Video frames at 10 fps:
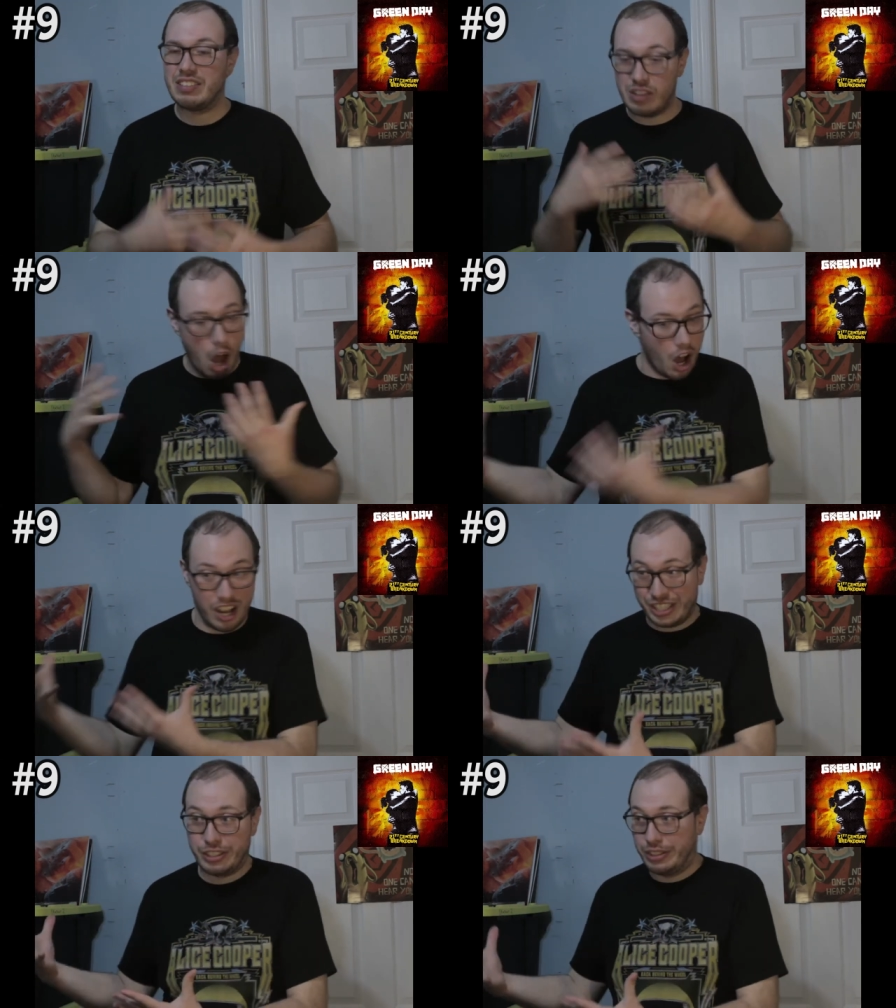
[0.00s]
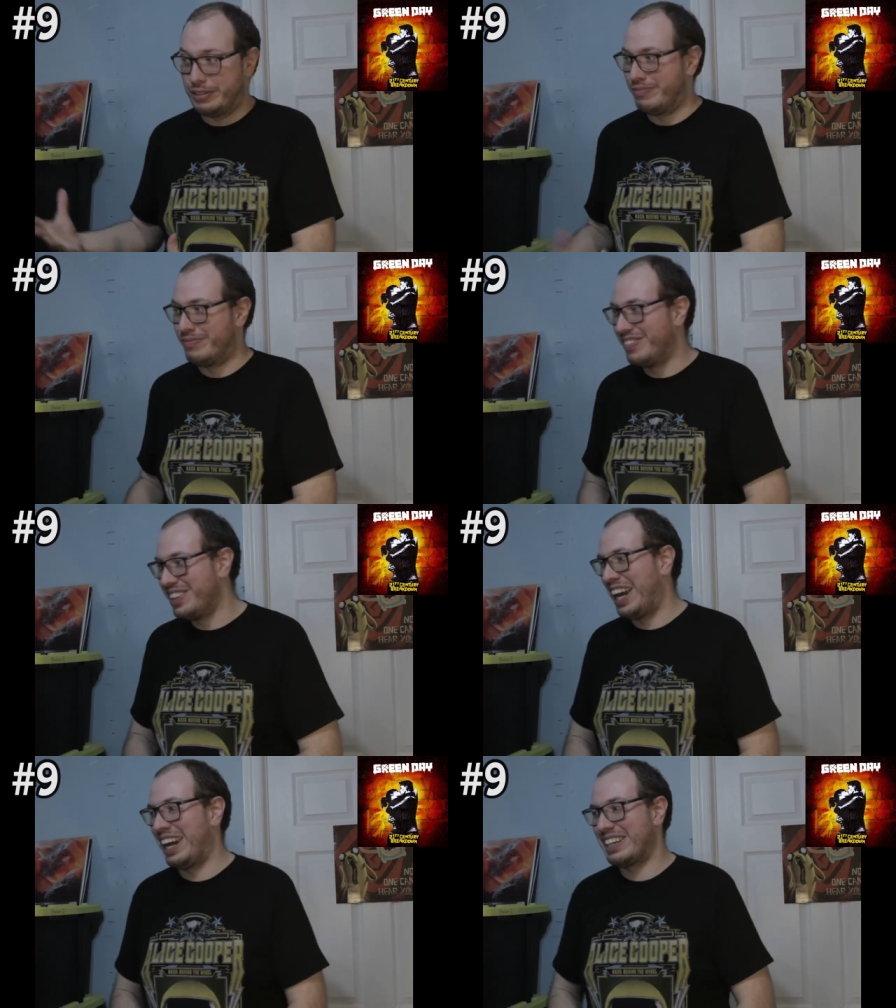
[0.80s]
Awesome.
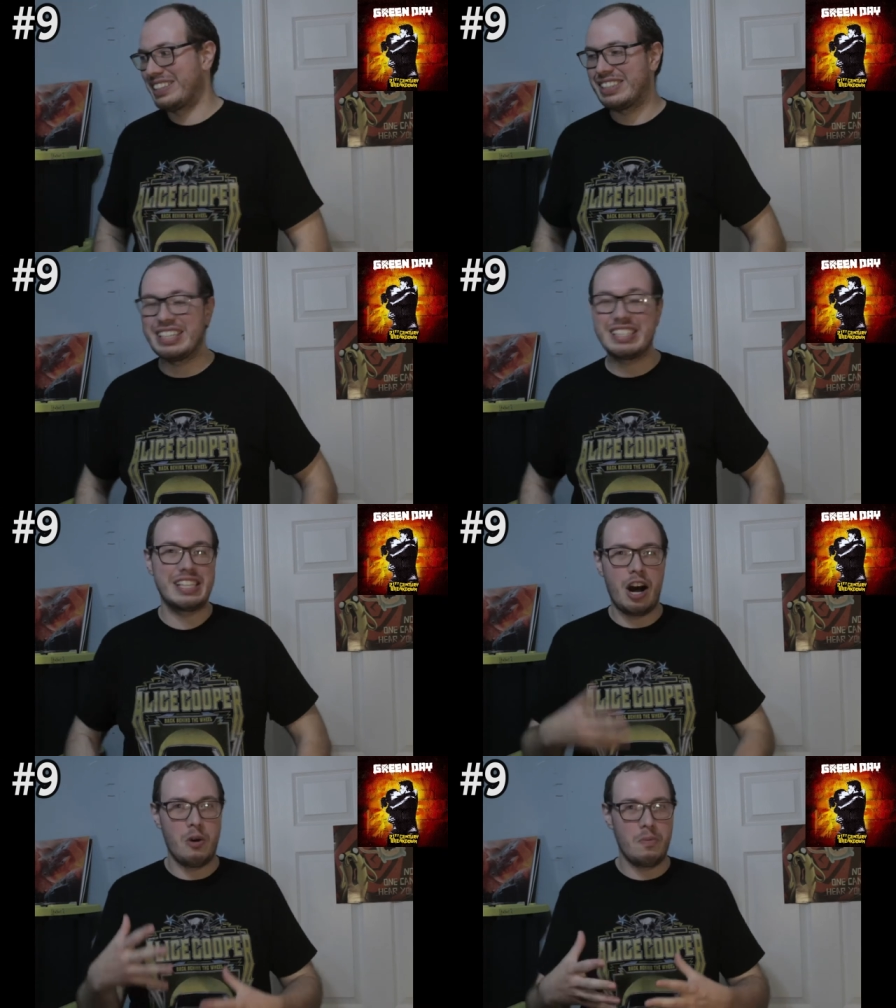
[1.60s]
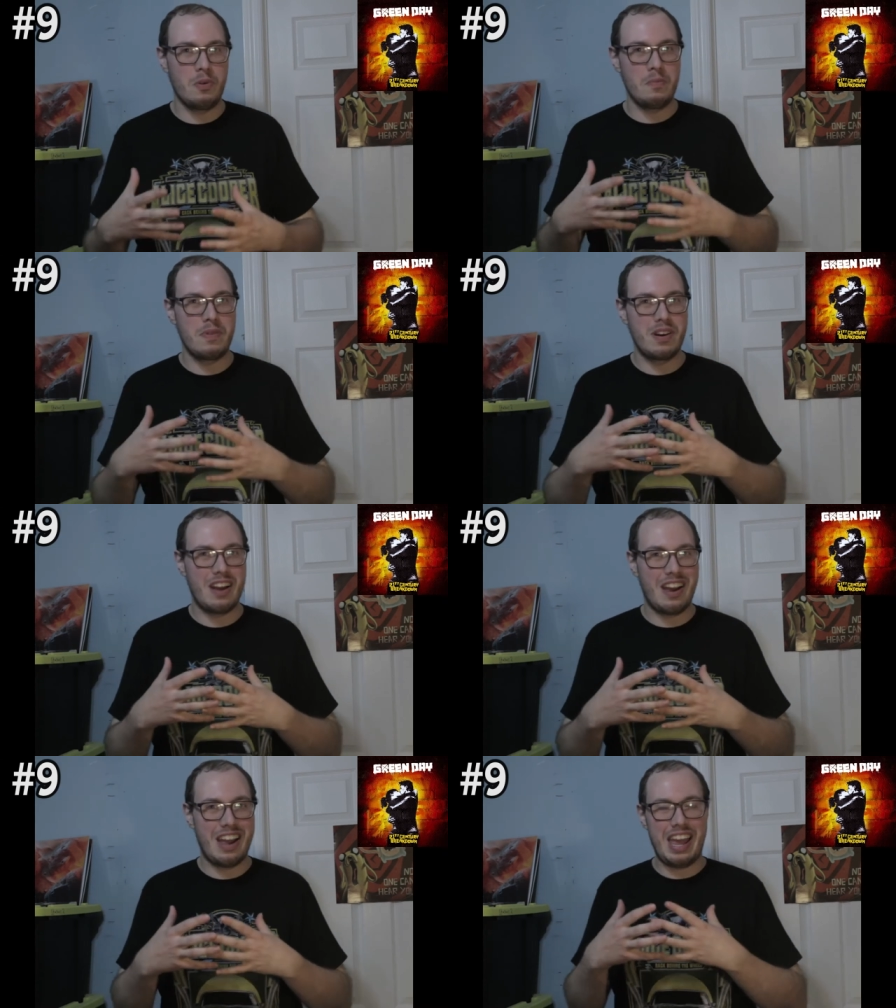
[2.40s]
Like, this album,
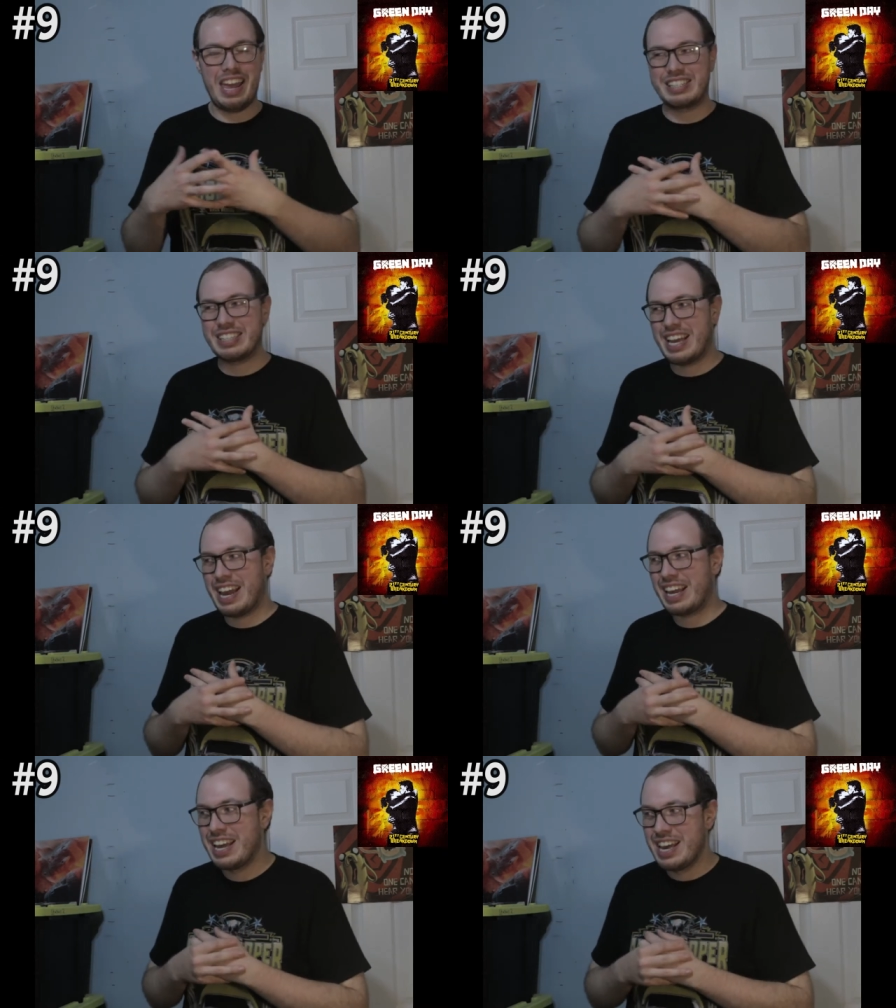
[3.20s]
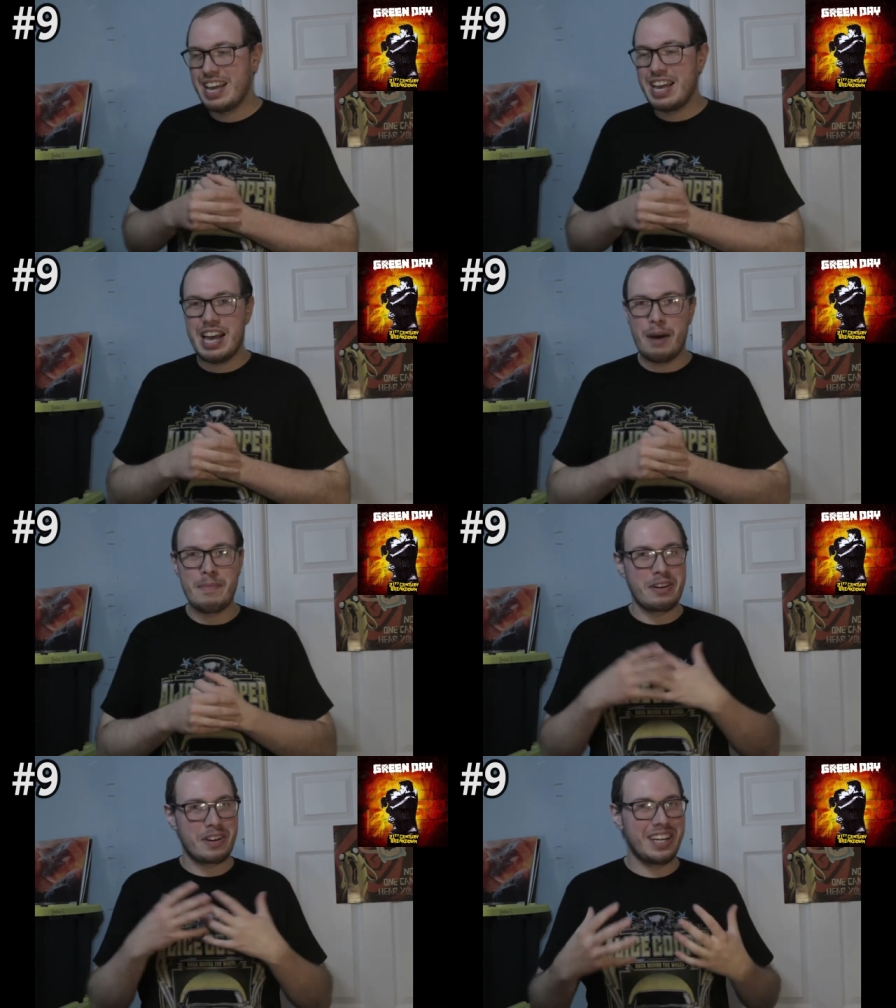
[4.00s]
it's like
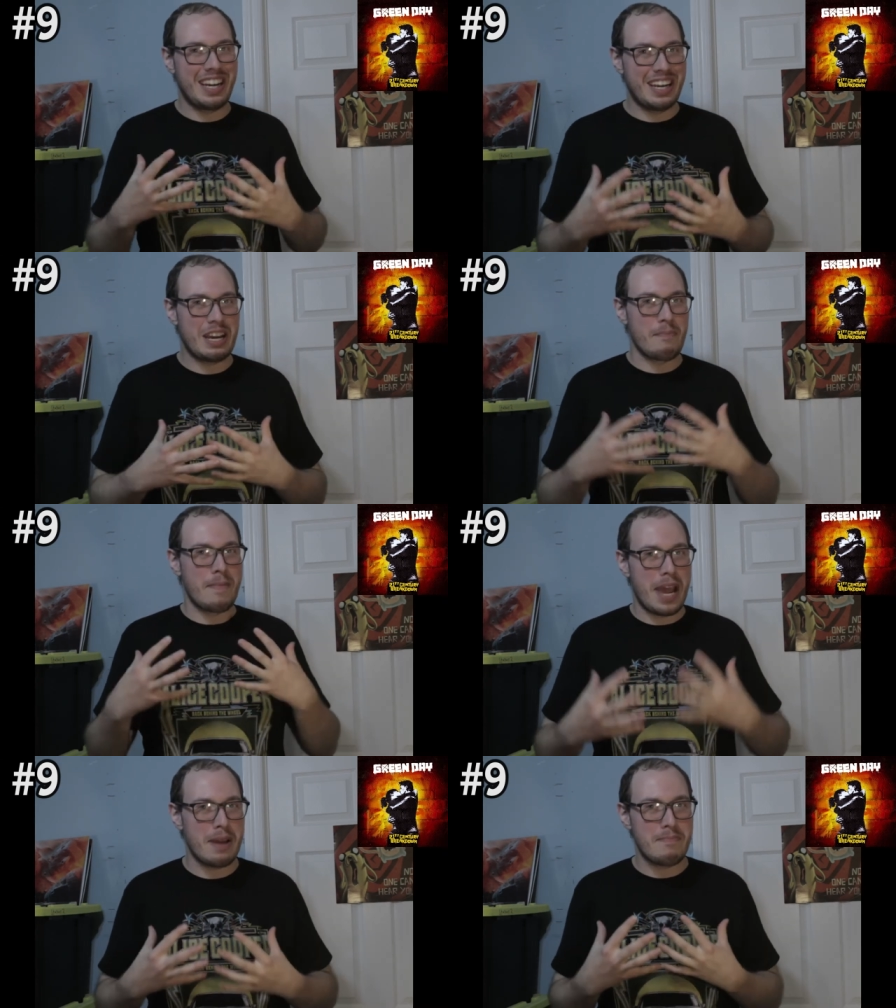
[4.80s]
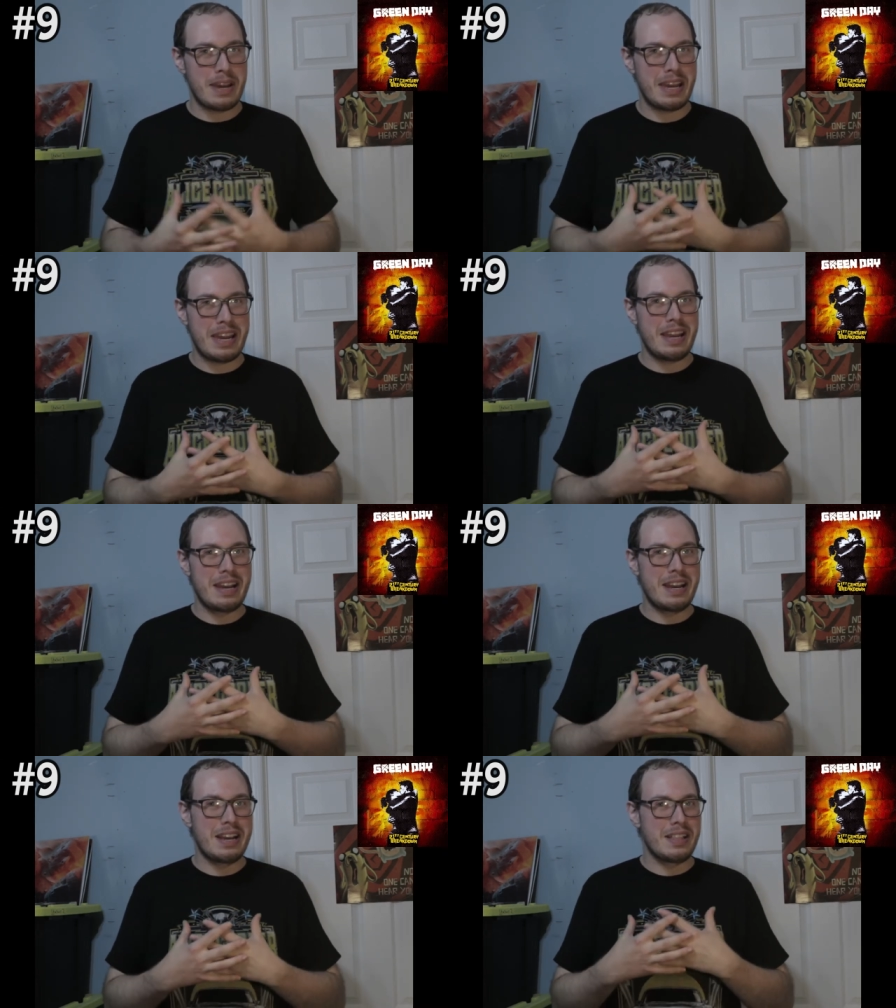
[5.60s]
American Idiot may be
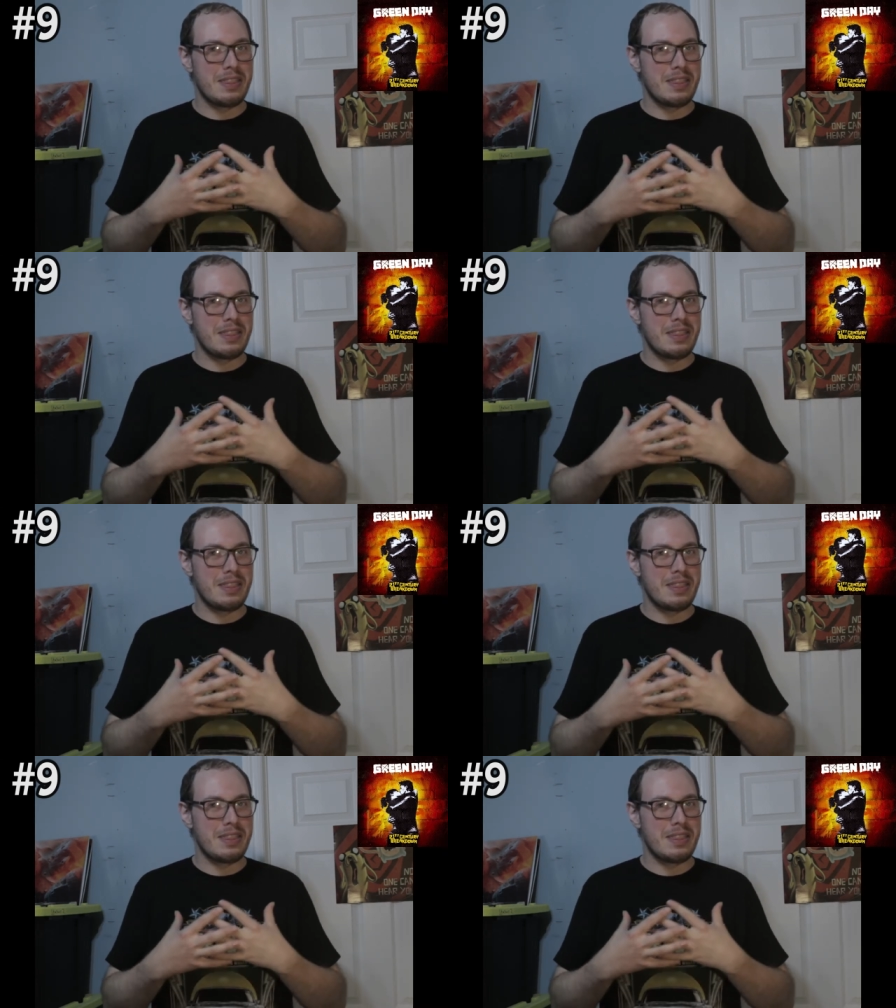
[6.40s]
the